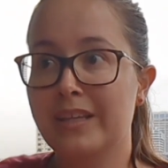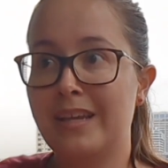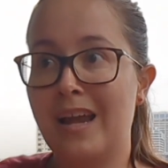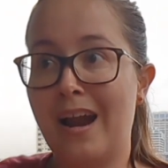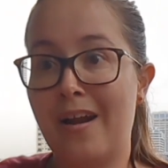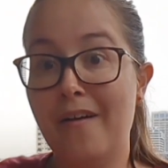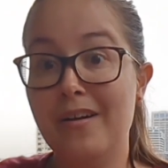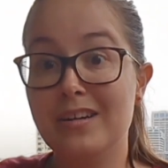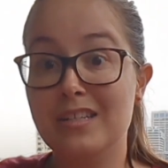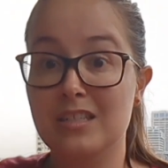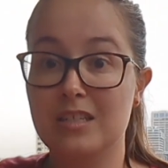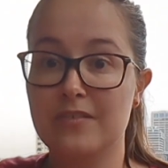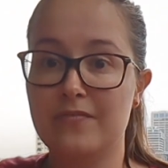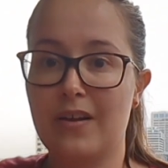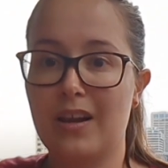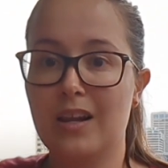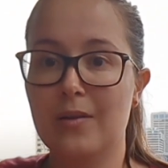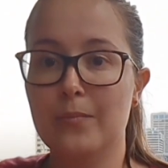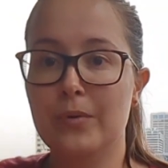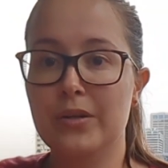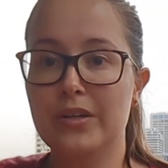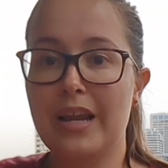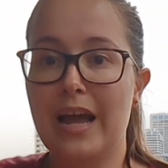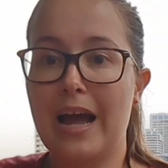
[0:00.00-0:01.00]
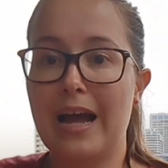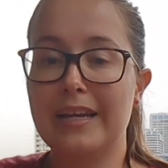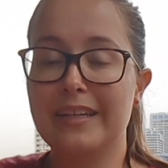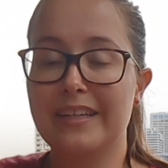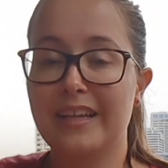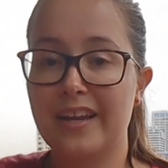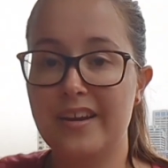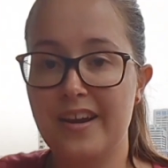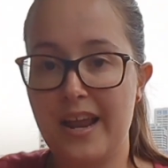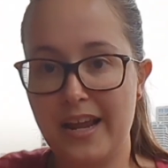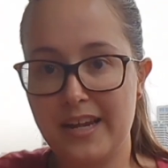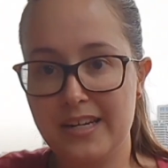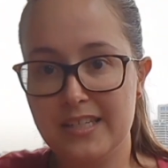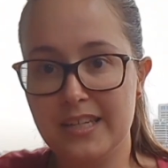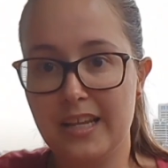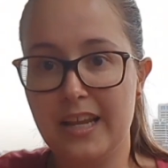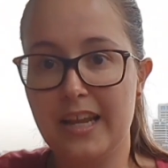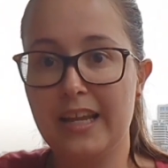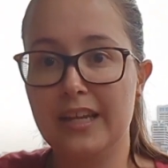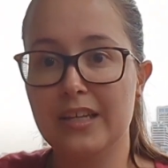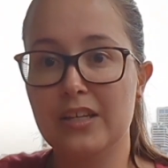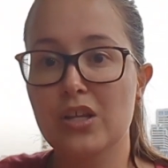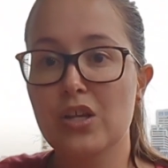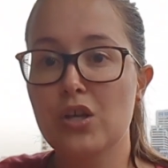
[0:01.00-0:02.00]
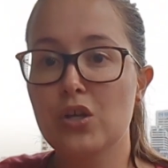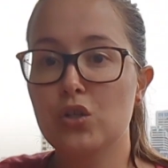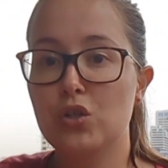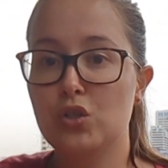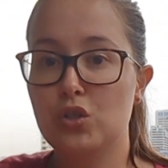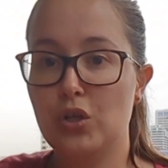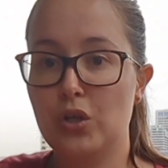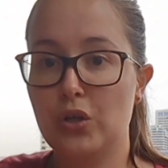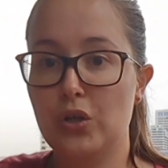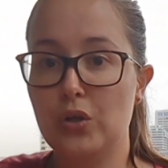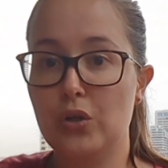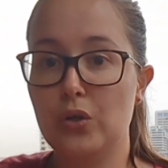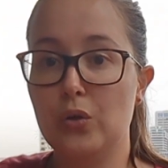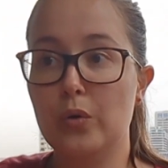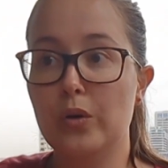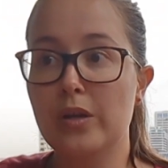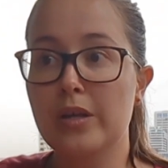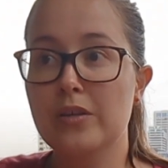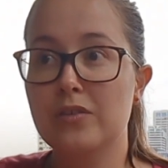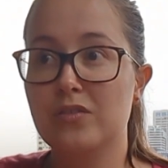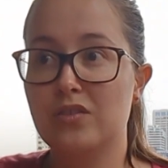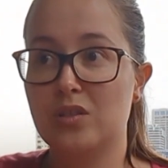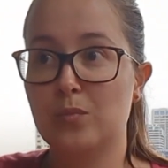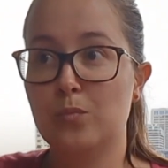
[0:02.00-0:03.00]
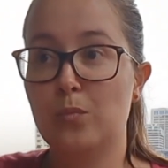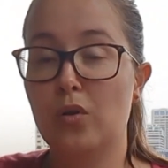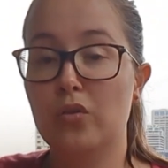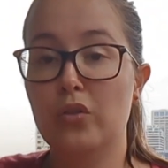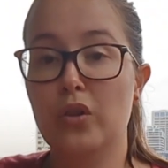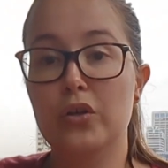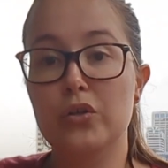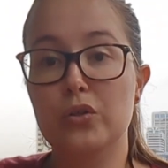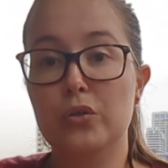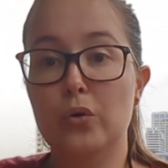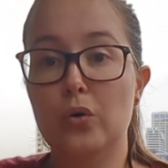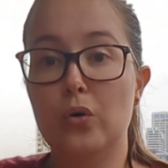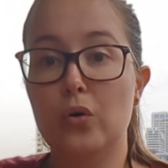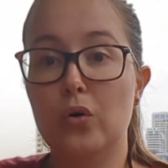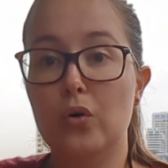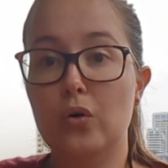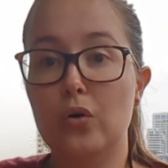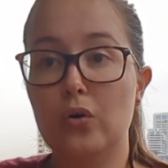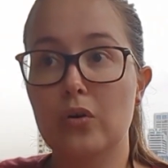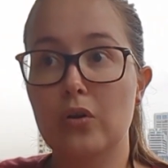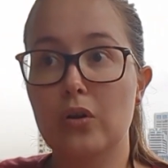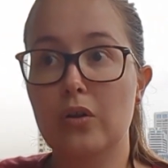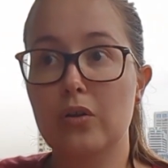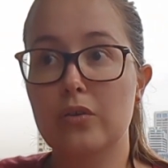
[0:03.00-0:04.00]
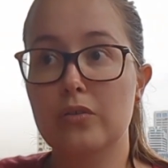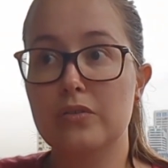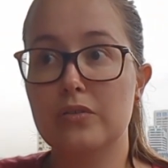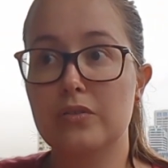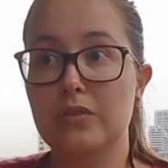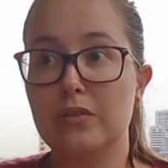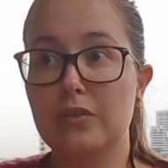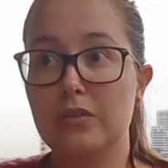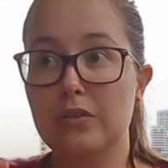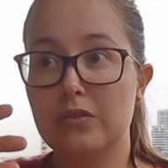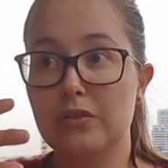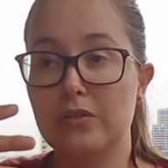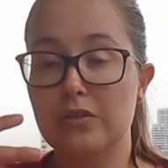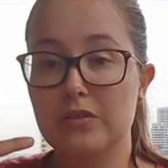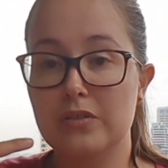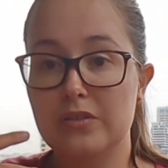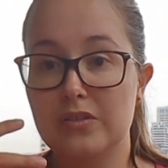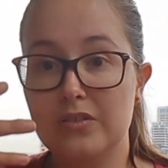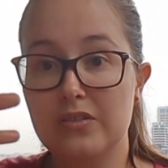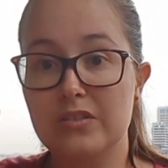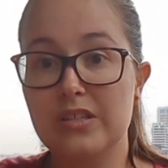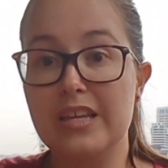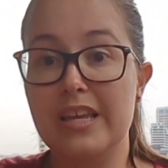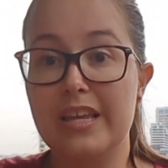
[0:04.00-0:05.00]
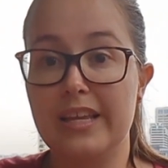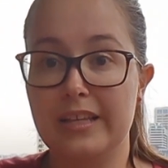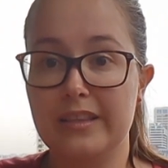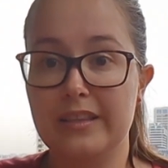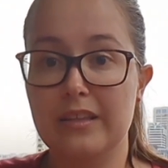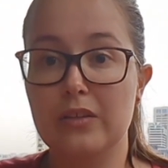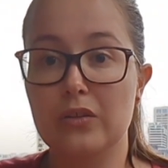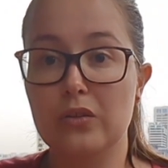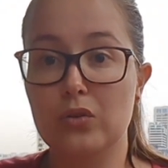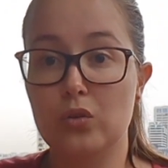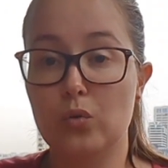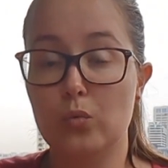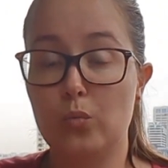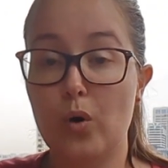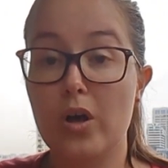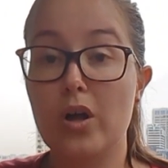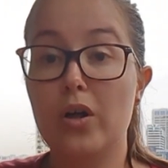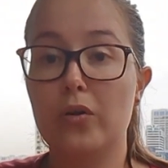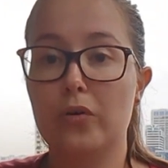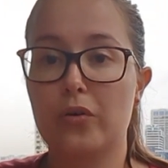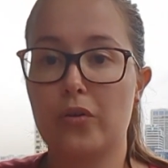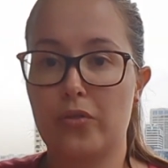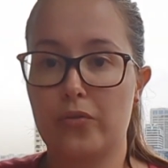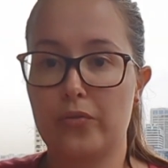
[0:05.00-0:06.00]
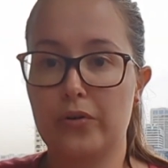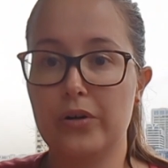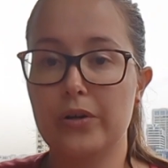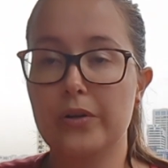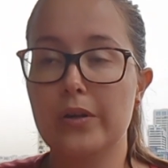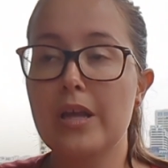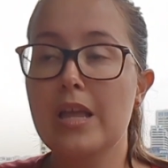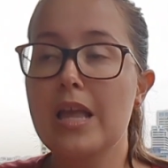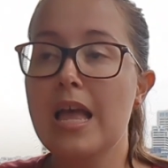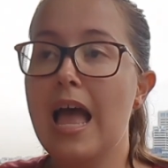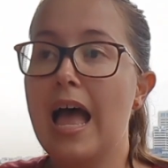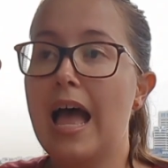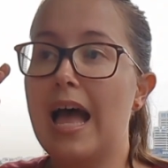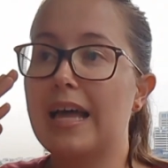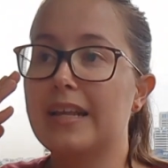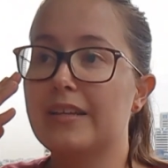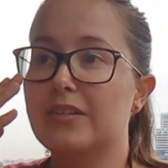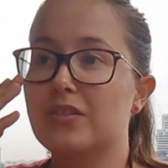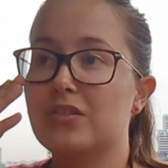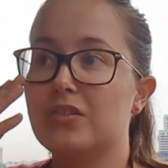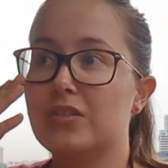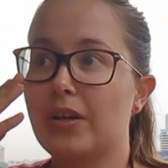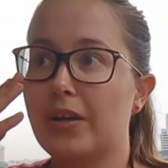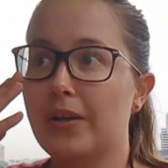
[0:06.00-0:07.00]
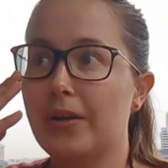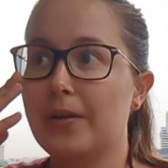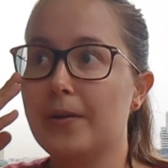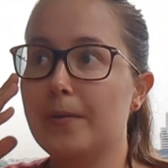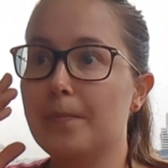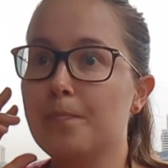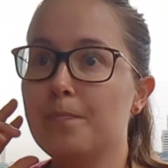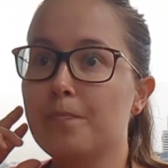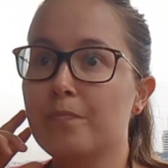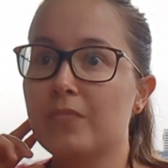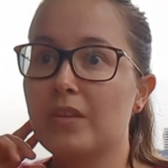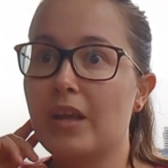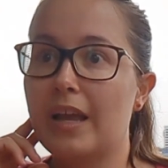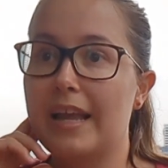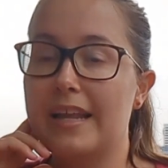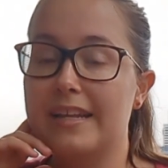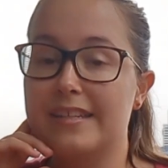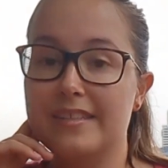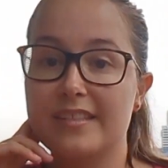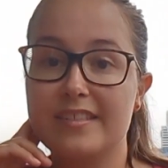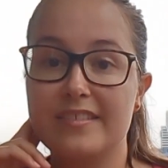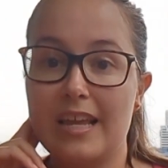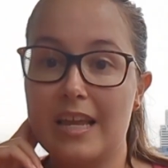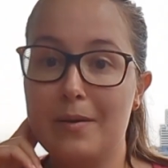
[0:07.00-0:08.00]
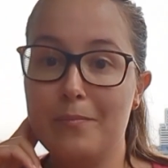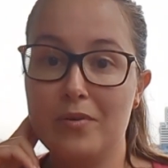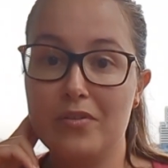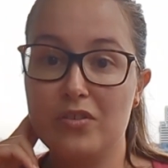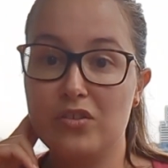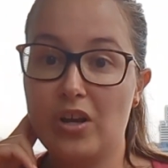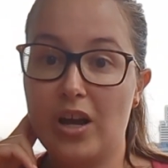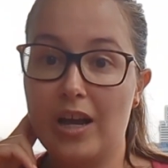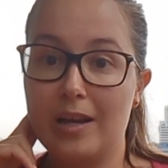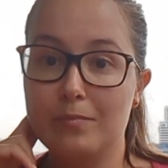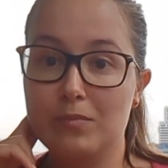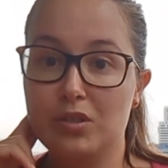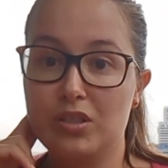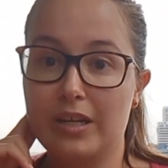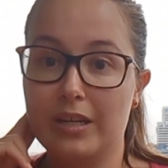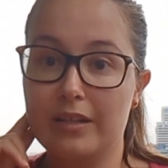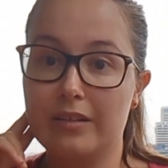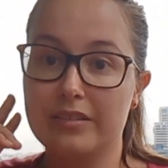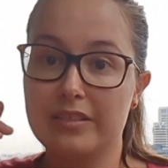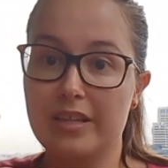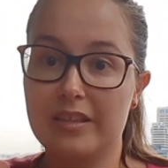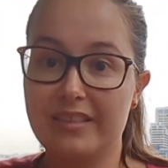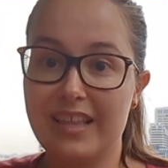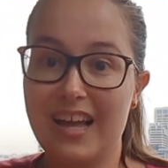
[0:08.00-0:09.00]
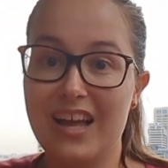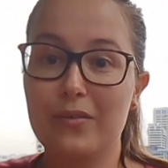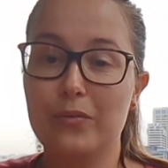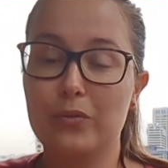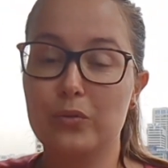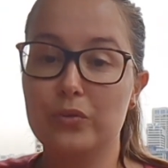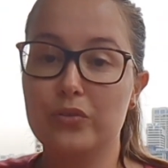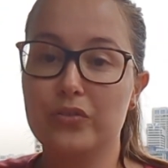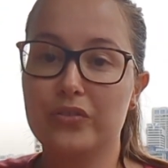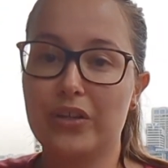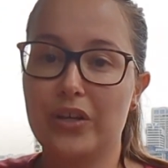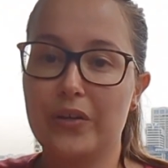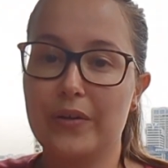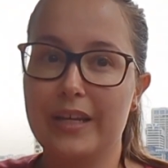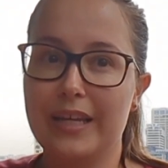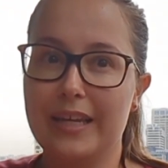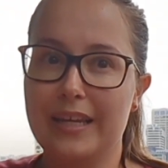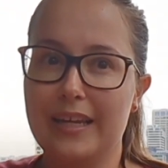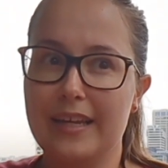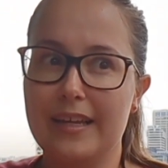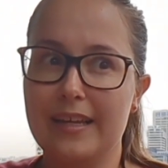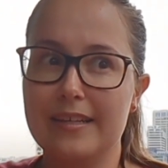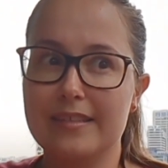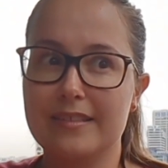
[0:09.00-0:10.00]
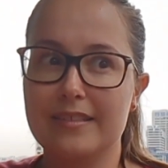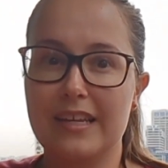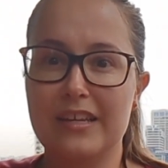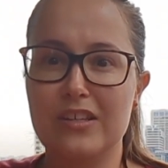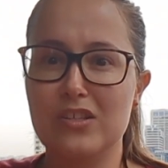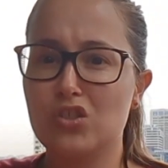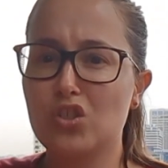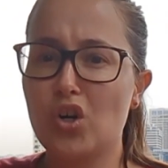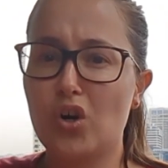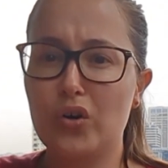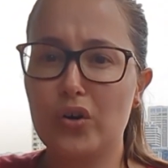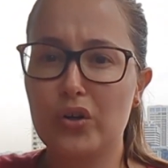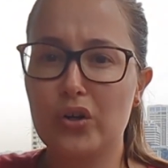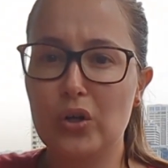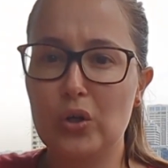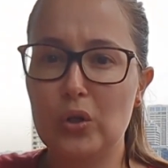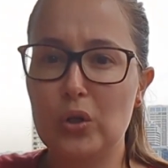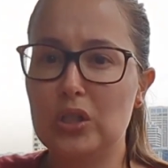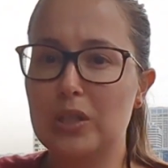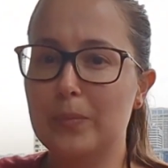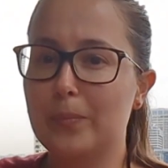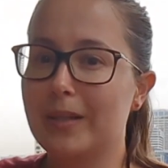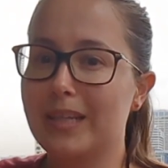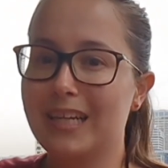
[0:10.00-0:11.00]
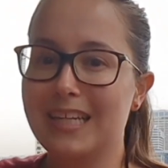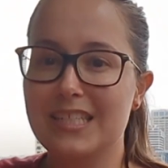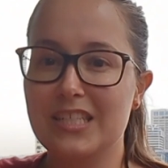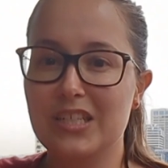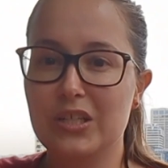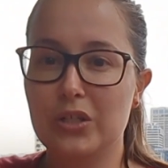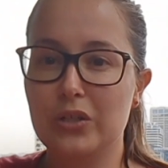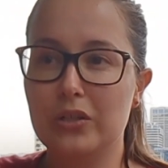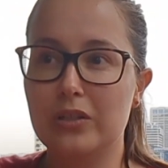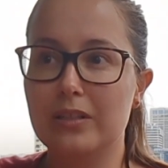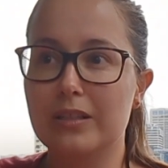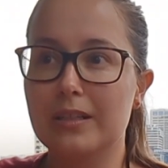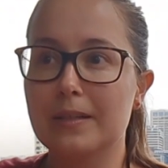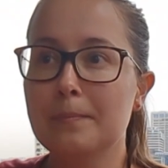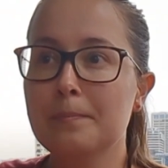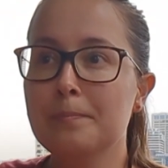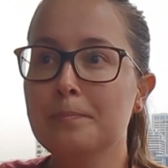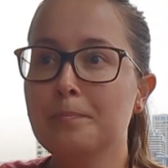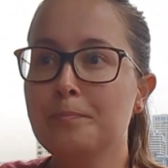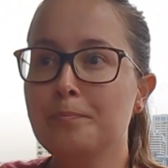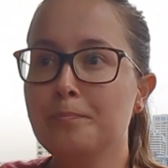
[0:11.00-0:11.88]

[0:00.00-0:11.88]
character development and connecting to someone that you're seeing the world through. And so it's the same with Time Shelter. That also is historical, political,